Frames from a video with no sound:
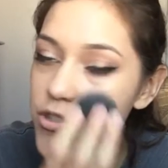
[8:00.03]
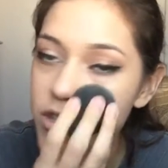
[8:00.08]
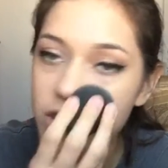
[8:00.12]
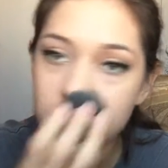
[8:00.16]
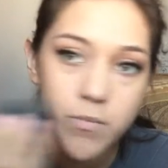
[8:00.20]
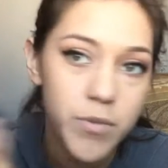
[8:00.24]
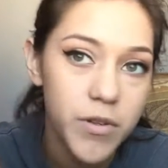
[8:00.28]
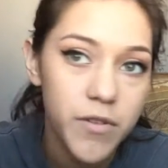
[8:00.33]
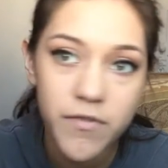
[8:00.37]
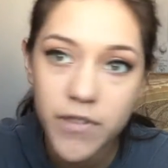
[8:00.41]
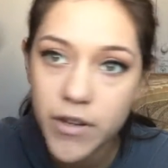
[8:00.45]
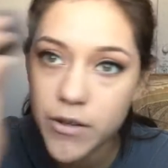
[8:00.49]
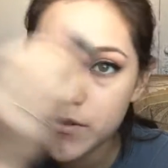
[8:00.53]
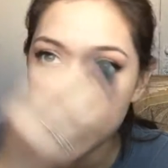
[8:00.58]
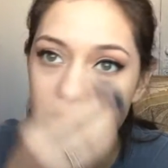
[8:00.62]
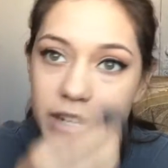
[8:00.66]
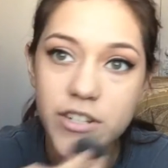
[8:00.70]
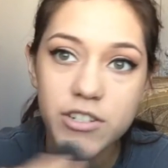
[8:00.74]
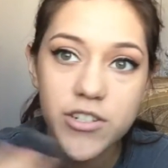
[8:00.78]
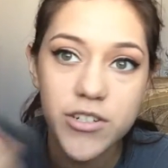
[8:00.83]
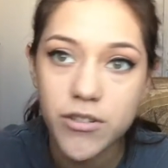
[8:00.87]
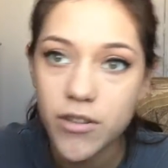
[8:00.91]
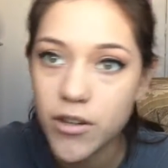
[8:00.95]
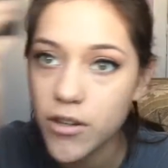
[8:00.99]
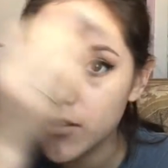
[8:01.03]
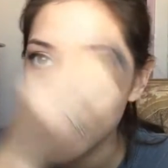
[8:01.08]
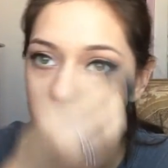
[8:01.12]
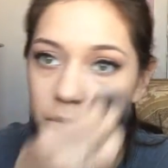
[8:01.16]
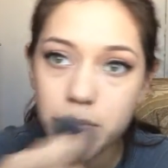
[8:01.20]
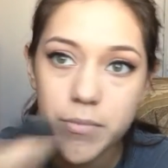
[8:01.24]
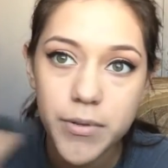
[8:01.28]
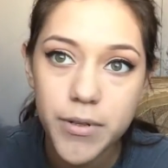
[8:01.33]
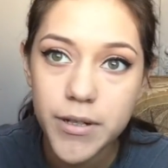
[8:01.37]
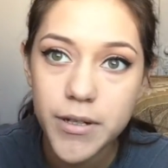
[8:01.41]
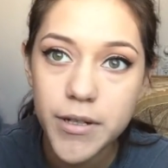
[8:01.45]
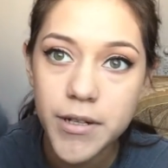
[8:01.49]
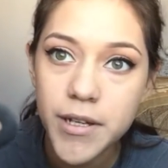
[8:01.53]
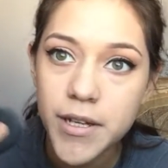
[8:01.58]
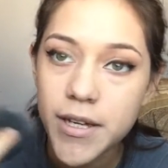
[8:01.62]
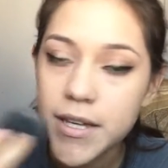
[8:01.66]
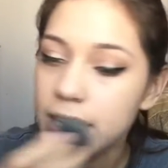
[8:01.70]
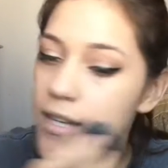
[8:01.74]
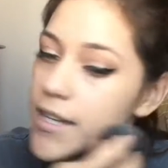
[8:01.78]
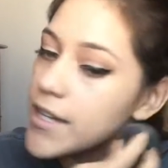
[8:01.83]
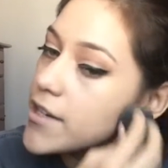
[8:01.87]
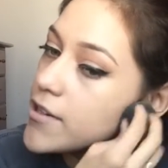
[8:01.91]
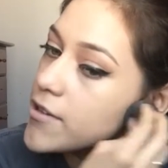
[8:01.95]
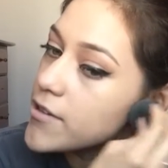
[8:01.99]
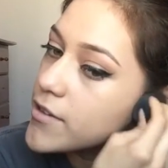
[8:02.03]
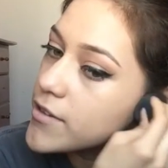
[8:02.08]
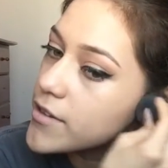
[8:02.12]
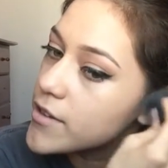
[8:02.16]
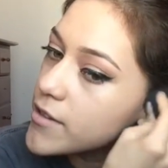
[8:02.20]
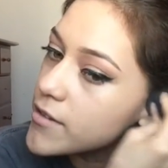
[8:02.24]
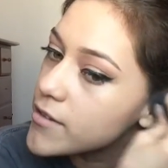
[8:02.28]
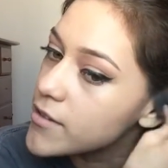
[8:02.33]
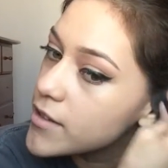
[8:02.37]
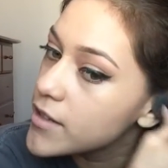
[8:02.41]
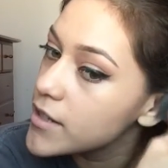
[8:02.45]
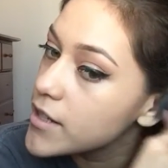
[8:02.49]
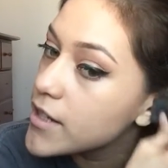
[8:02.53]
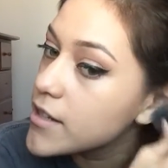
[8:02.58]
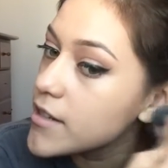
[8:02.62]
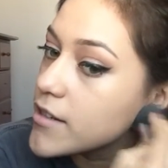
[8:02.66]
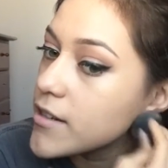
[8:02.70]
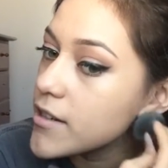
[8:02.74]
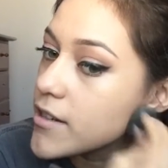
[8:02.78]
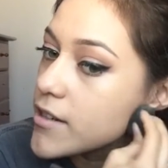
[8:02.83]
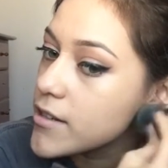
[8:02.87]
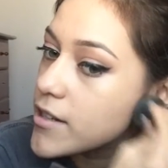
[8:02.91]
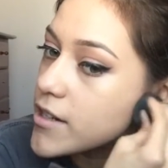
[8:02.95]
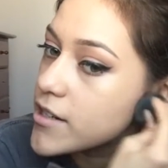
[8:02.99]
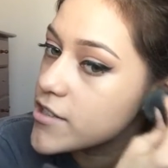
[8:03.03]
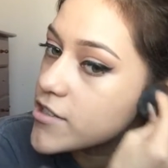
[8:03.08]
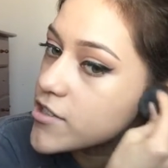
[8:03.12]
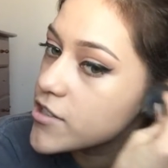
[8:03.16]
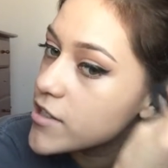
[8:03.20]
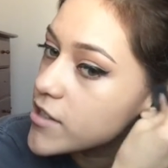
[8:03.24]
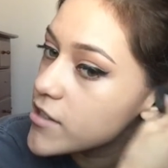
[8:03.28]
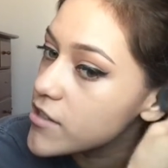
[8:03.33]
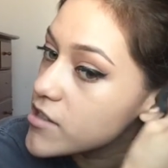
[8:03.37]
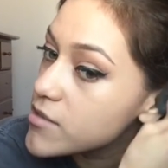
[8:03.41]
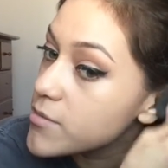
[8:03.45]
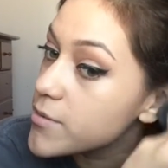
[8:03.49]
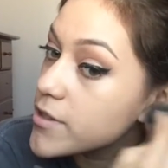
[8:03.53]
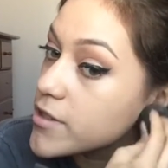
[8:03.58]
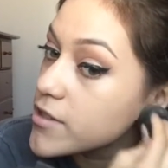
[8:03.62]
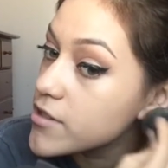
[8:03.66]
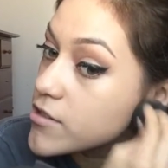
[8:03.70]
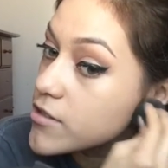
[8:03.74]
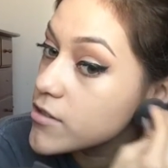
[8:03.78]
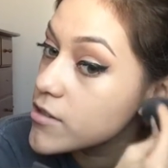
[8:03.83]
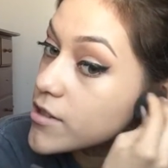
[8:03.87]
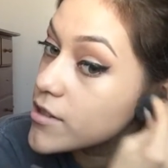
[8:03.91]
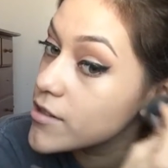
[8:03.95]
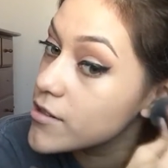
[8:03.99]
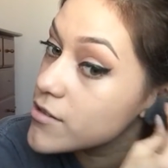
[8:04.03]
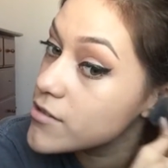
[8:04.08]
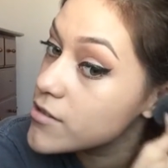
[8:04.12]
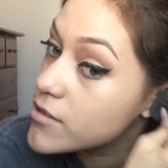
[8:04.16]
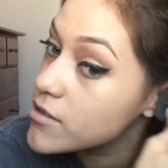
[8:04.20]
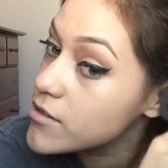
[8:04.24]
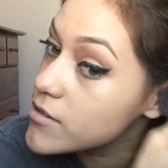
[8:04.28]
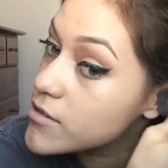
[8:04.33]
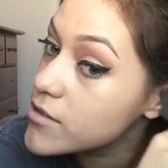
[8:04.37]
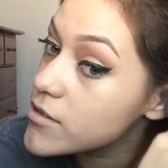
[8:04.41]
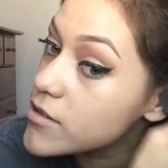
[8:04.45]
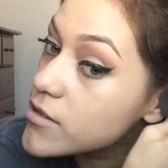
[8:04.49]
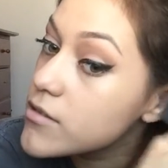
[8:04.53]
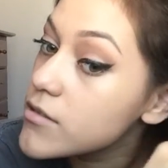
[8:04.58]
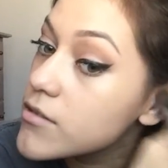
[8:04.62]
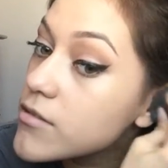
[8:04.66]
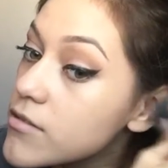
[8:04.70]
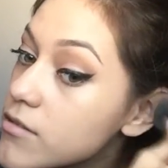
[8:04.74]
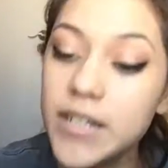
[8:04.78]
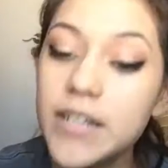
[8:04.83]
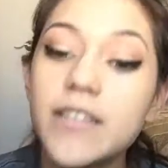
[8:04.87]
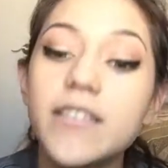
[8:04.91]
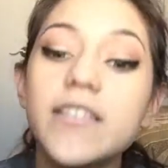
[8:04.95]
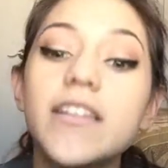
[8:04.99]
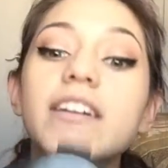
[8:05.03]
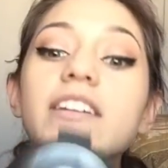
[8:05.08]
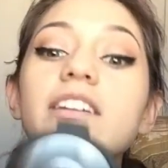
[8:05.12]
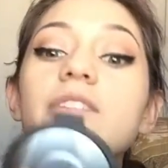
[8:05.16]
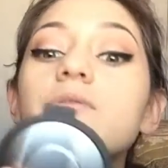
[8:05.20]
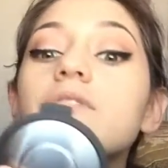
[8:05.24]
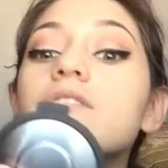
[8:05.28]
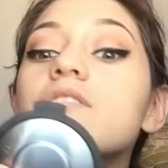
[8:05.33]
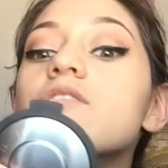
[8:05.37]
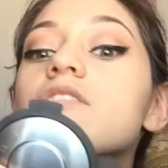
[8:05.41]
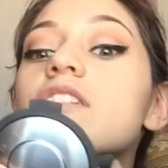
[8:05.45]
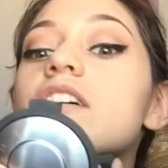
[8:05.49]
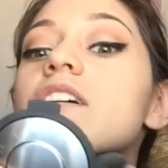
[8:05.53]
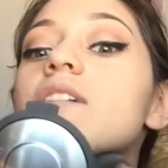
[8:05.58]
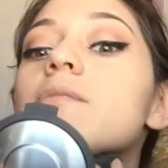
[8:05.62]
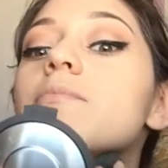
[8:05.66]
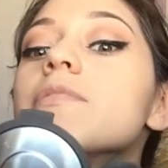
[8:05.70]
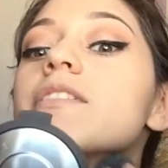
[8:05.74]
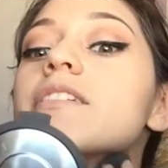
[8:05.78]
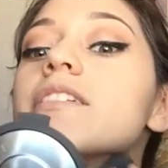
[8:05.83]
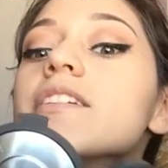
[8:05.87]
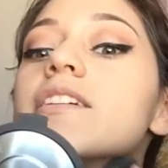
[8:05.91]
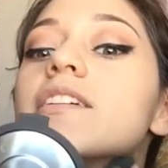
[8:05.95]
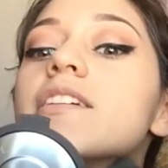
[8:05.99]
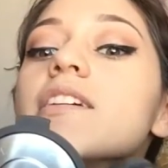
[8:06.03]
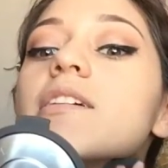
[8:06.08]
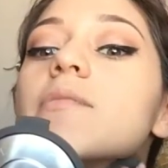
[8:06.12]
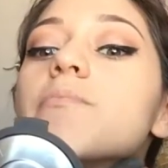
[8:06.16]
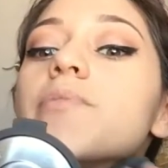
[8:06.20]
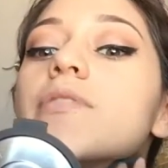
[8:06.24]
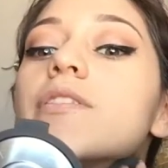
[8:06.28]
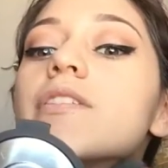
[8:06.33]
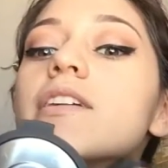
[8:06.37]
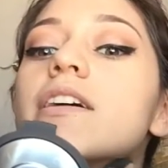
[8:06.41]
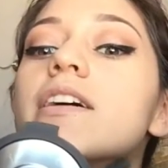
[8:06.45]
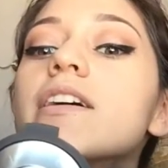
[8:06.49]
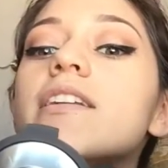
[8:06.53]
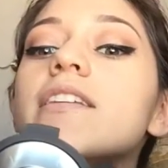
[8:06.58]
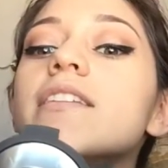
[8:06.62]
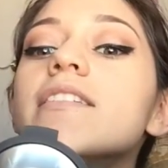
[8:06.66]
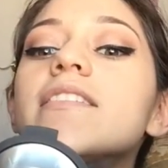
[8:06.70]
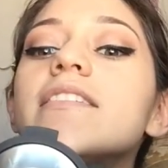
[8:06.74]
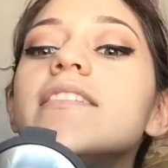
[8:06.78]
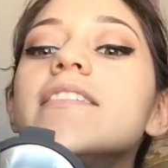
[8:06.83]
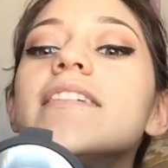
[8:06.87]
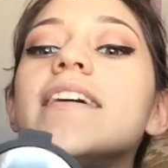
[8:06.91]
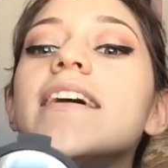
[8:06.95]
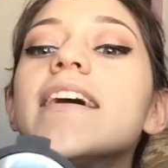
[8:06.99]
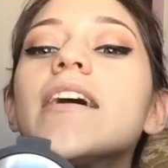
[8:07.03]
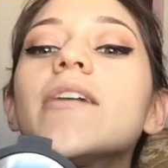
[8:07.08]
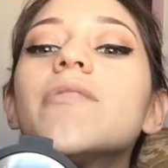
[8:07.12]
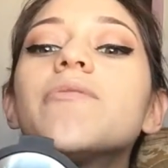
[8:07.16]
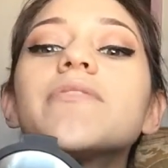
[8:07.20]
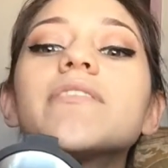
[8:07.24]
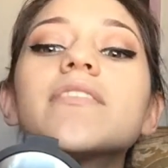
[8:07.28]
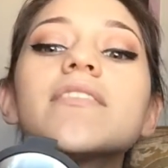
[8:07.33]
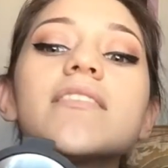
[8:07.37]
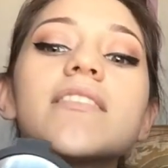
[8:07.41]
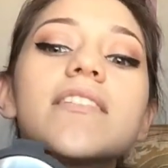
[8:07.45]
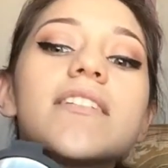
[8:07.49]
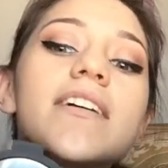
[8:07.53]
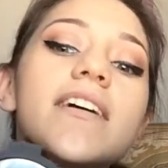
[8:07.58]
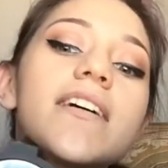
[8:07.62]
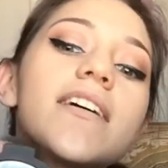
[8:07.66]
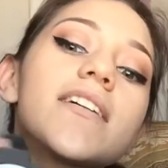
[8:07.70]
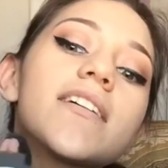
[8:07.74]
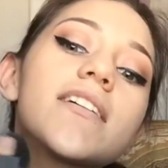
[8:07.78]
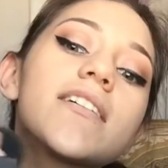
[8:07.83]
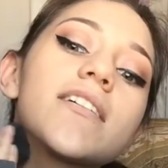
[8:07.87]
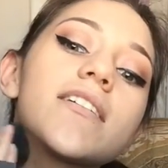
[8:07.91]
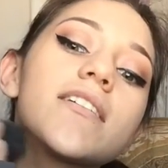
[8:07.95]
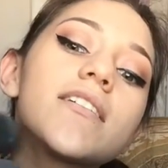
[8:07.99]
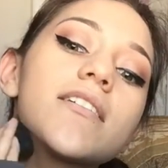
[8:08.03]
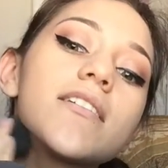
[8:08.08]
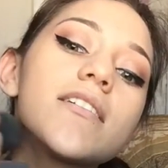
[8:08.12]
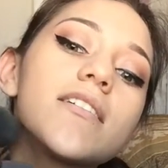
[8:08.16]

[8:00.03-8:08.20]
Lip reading: just put foundation all up here and then neglect your ears, because your ears are your skin. Then you want to grab it and put it down the neck.